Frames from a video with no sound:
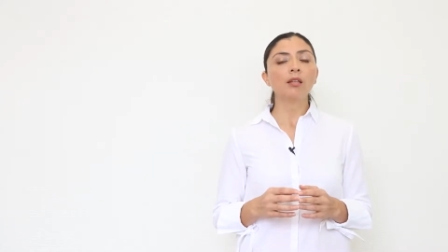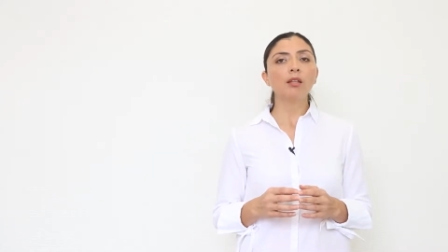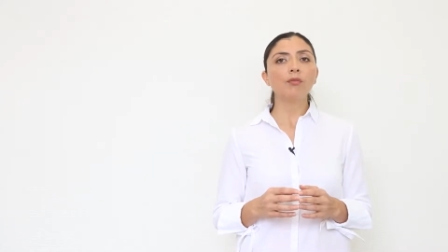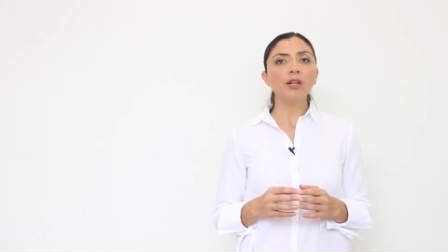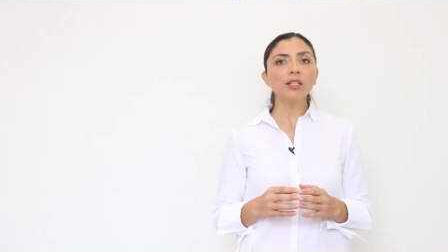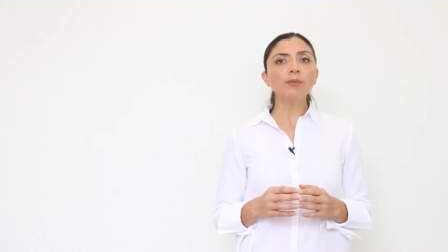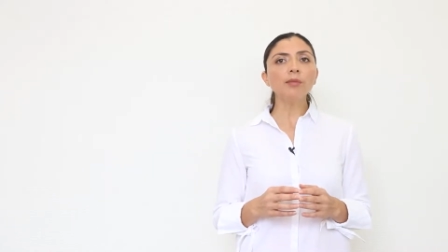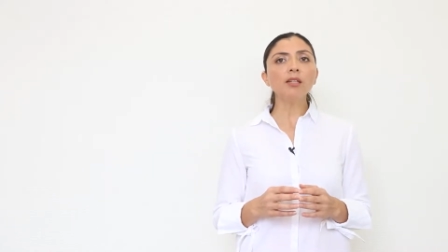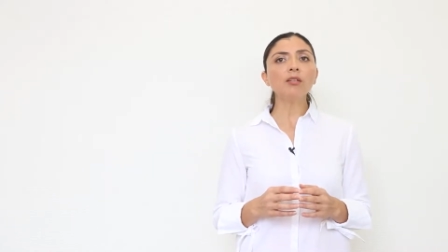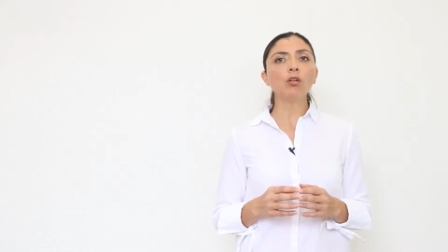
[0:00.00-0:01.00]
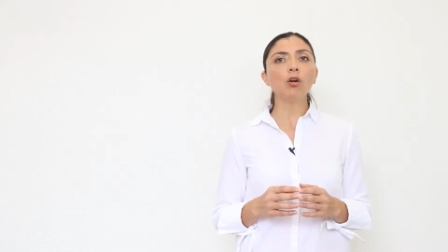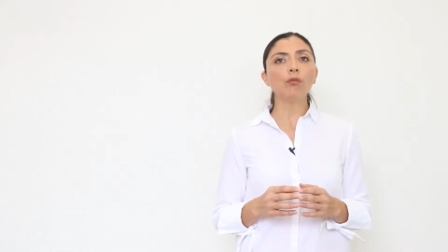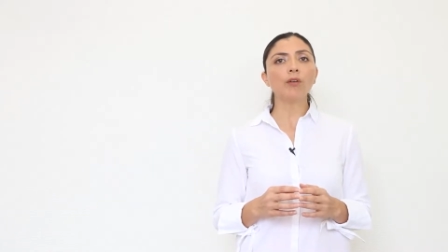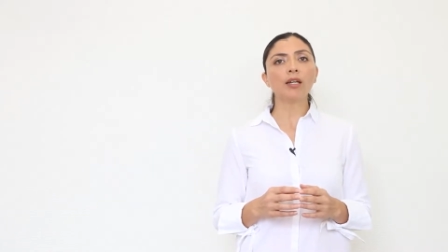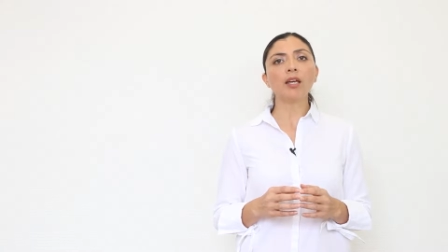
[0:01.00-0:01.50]
The effectiveness
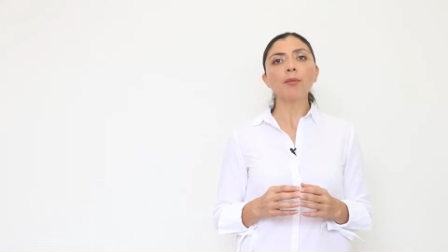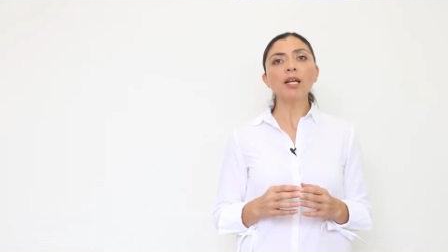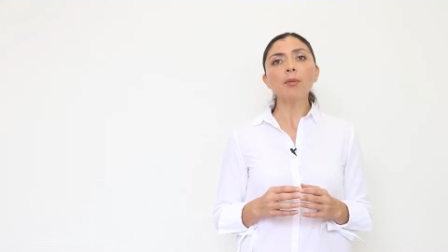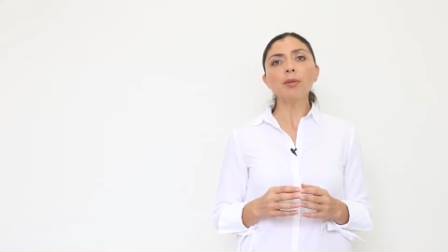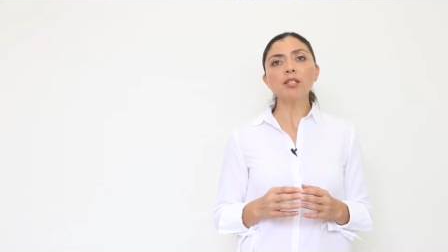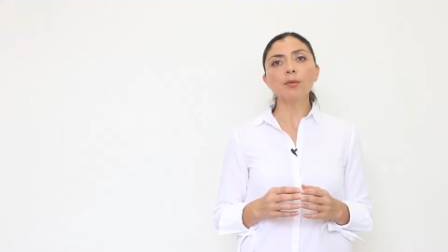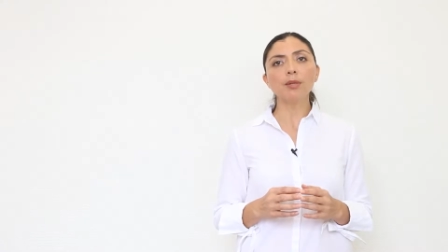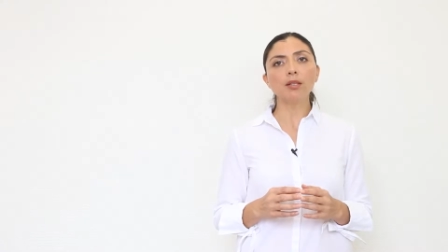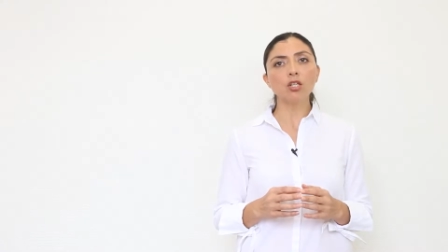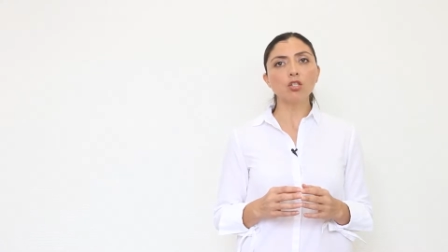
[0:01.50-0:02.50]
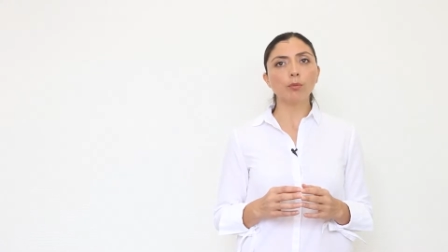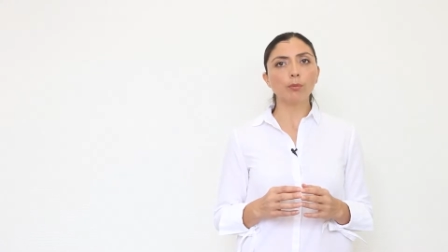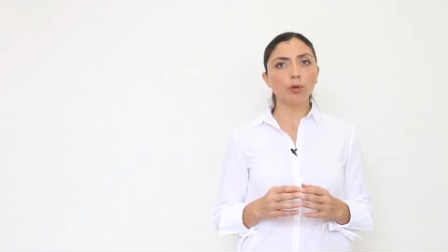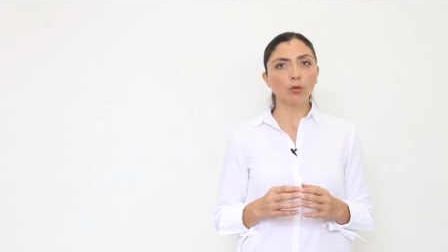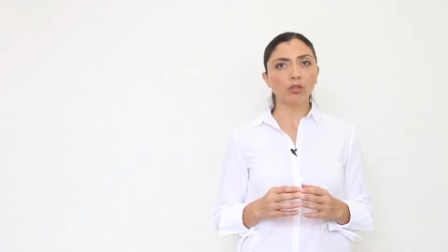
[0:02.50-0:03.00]
of a chemical
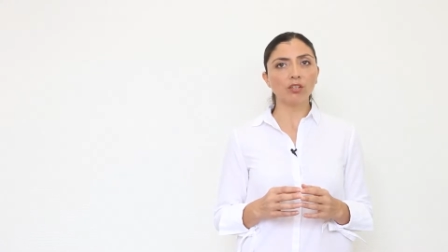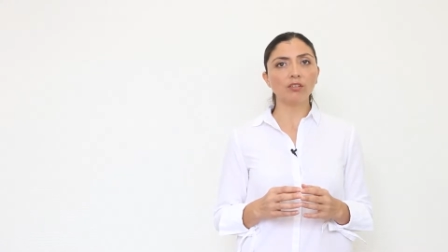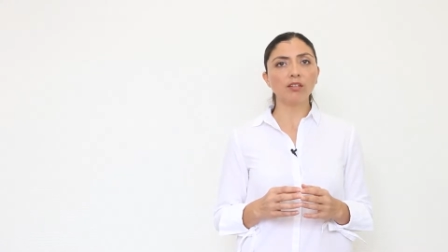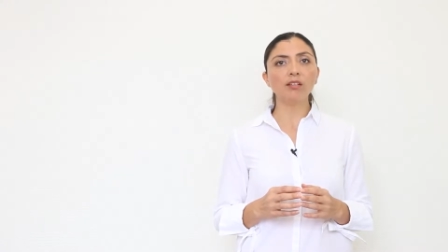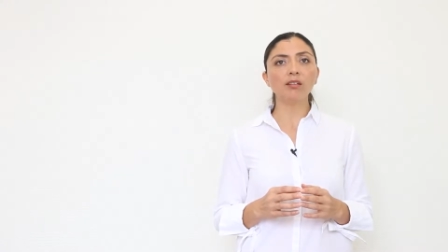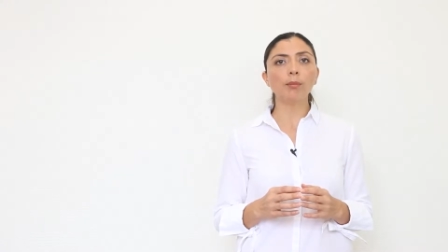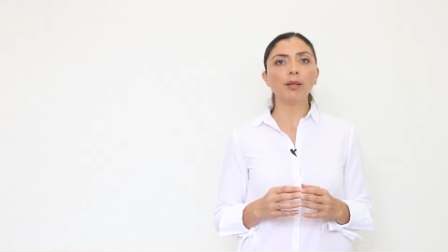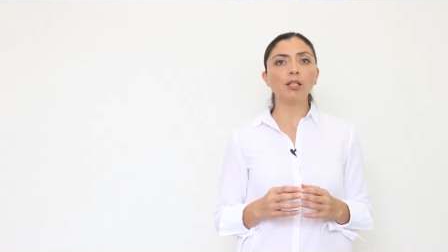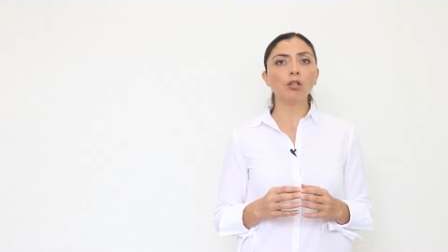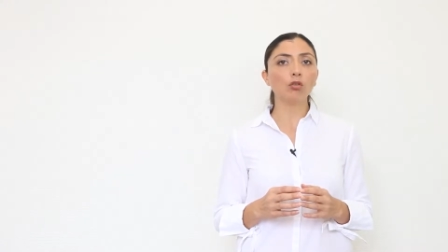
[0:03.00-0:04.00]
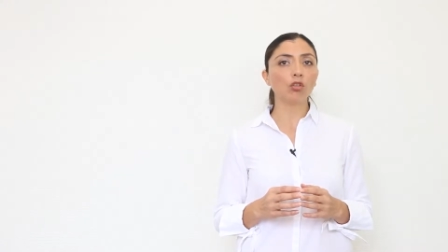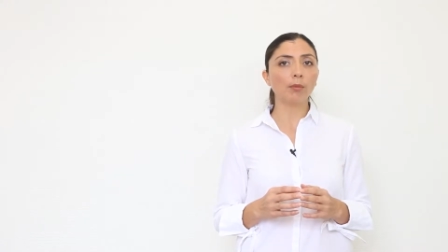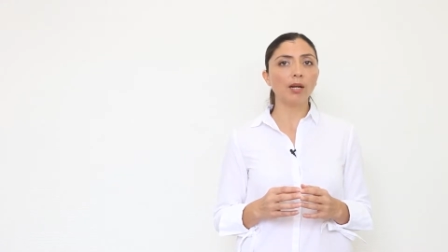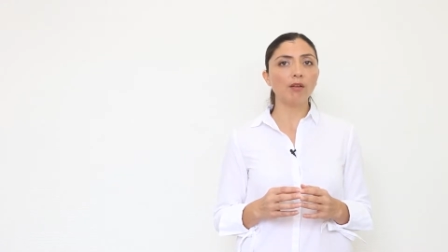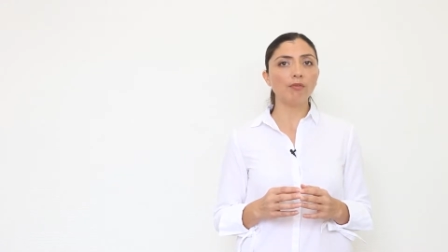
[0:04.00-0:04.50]
precipitation process is dependent on
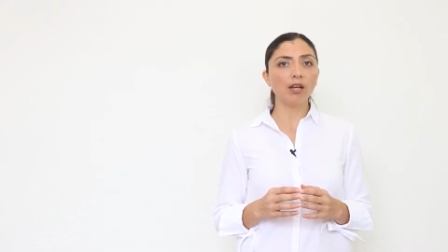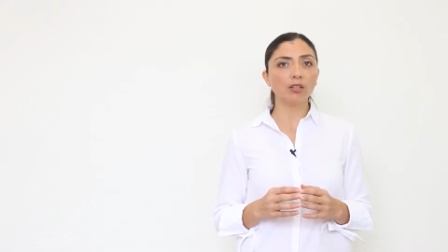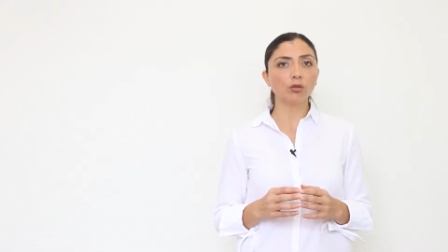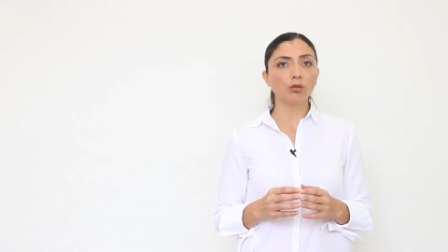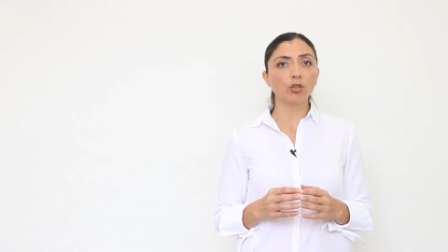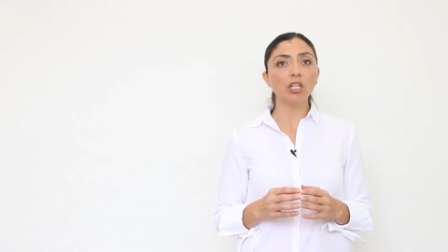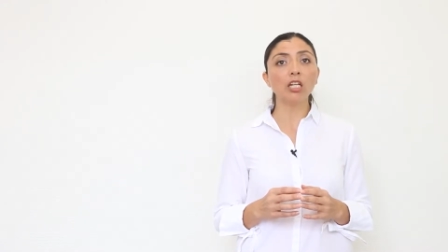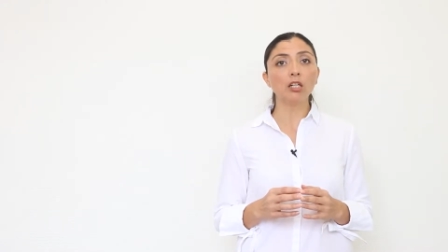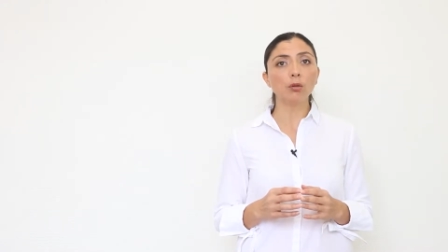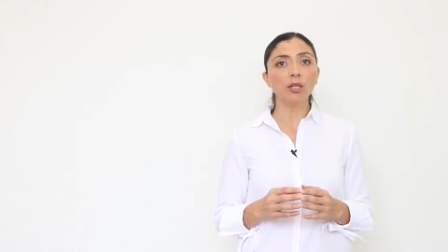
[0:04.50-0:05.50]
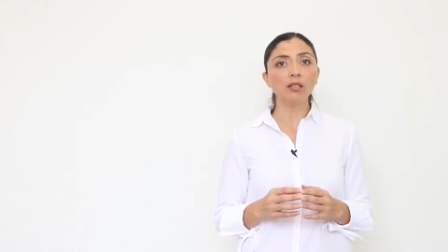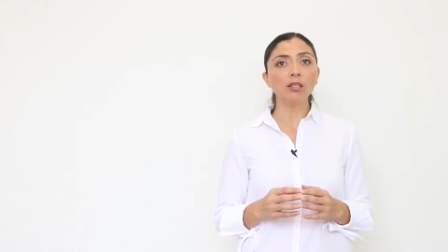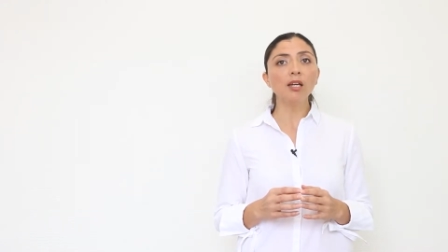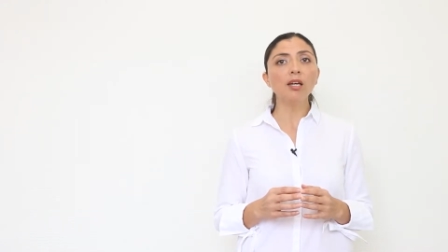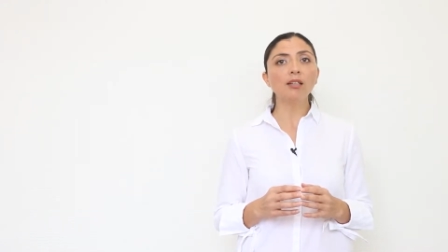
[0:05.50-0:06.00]
several factors,
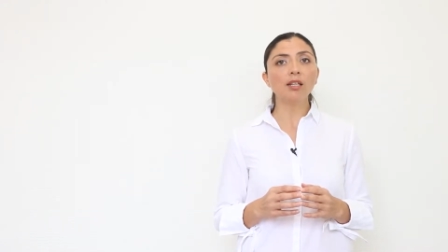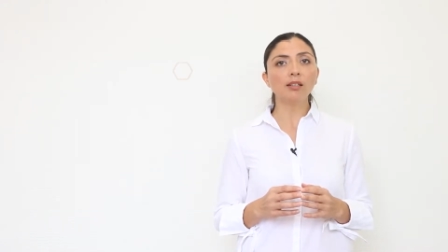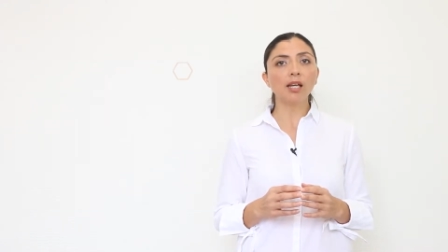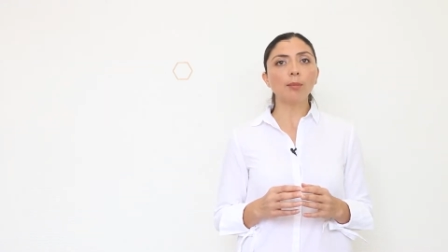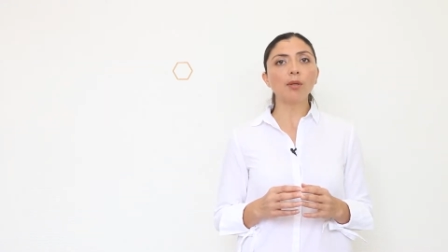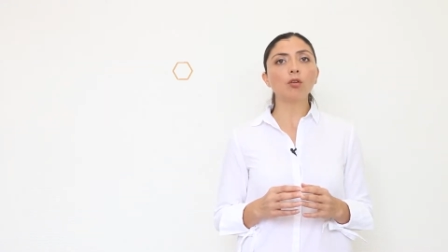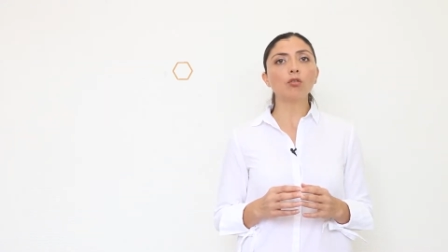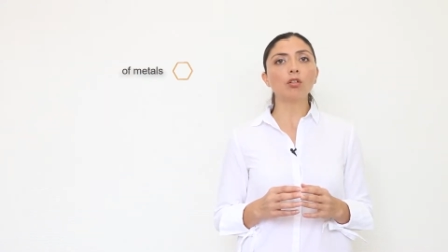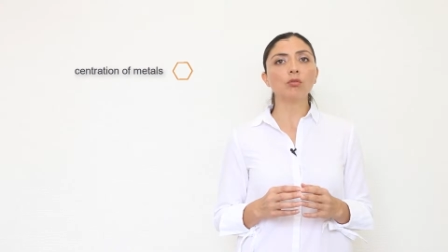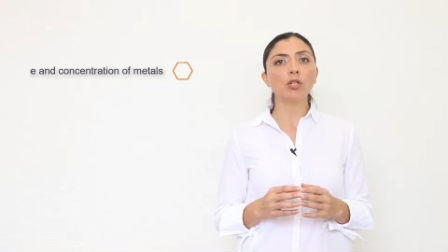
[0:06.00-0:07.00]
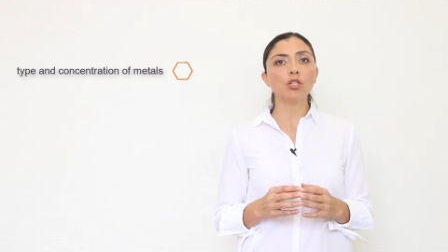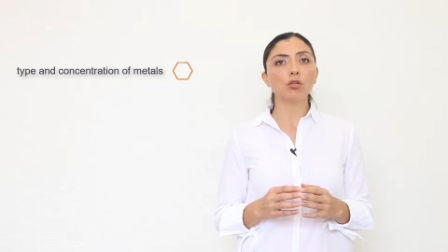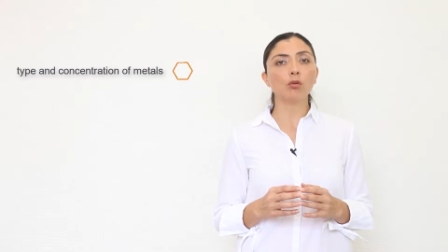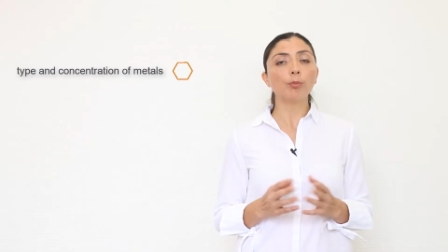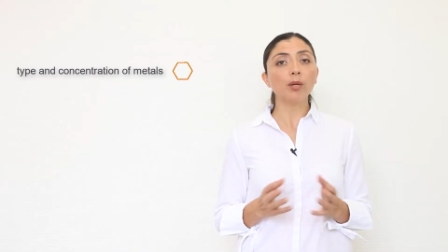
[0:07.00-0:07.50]
including the type and
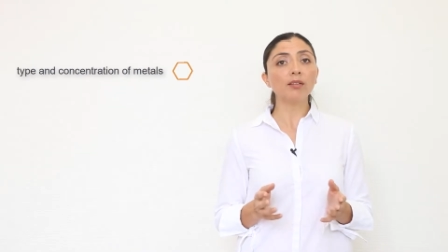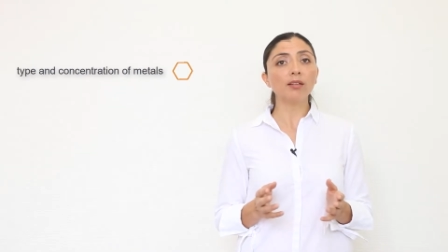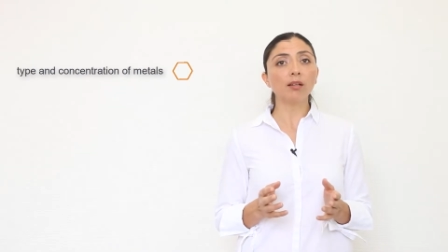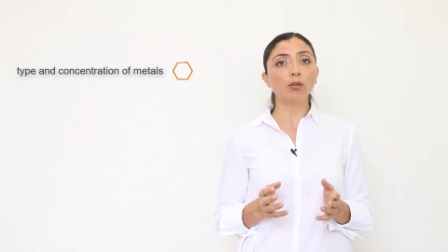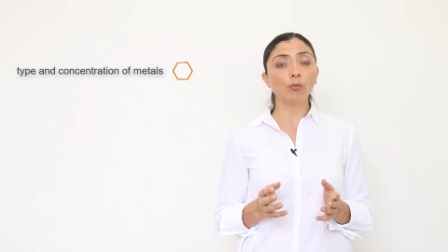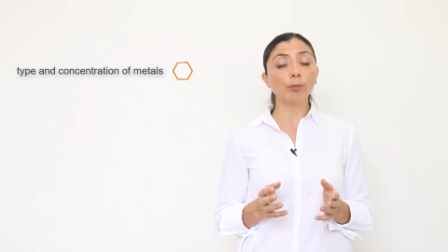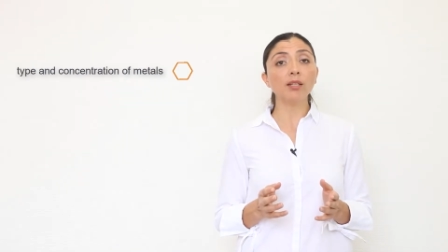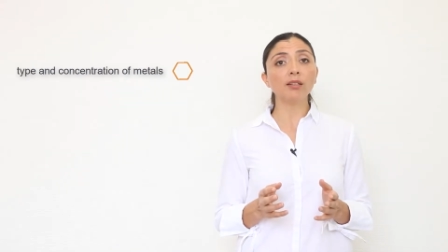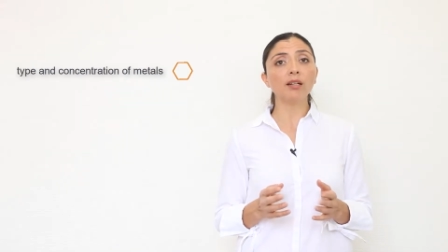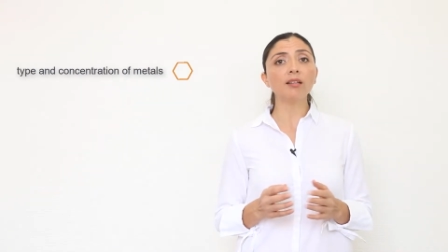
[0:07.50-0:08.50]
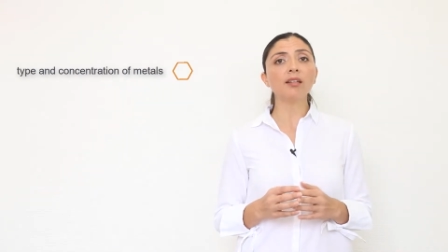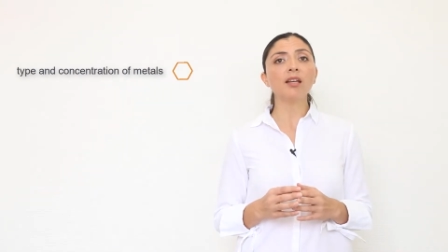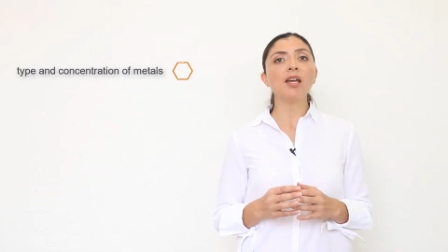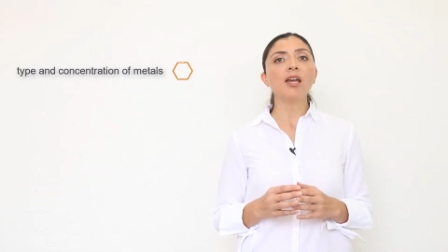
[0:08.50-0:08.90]
concentration of, eh, of metals,